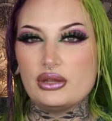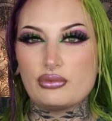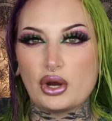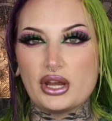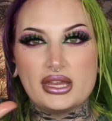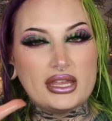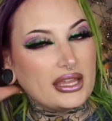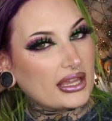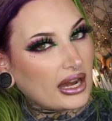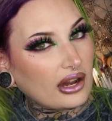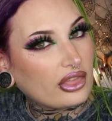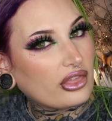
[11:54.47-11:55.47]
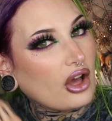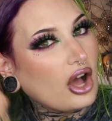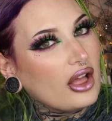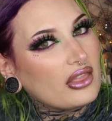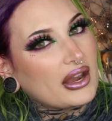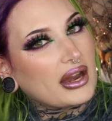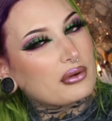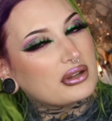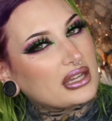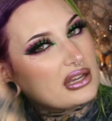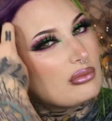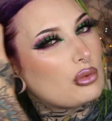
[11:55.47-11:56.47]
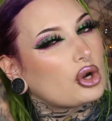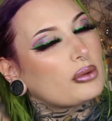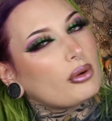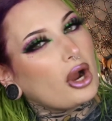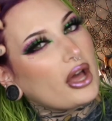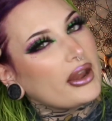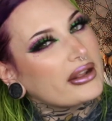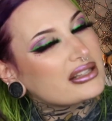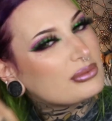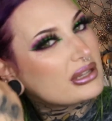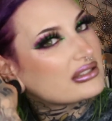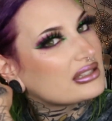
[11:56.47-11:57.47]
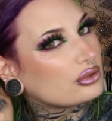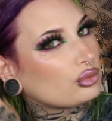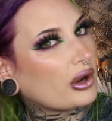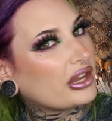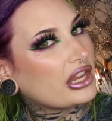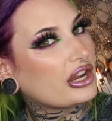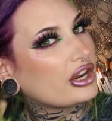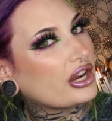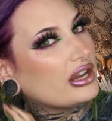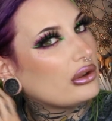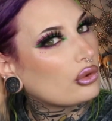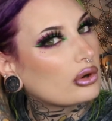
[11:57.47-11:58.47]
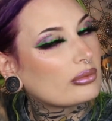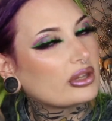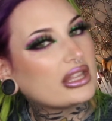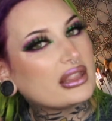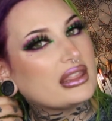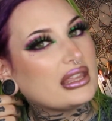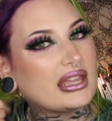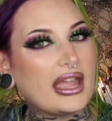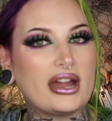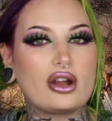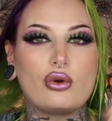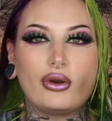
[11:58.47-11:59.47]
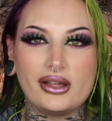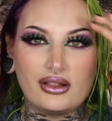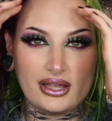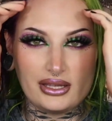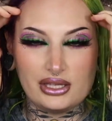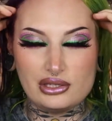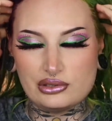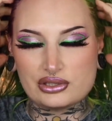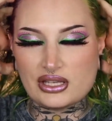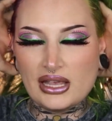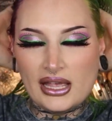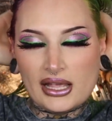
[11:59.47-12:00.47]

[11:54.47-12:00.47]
runny and I thought that I would need more product because it's runnier and normally the hair oil I use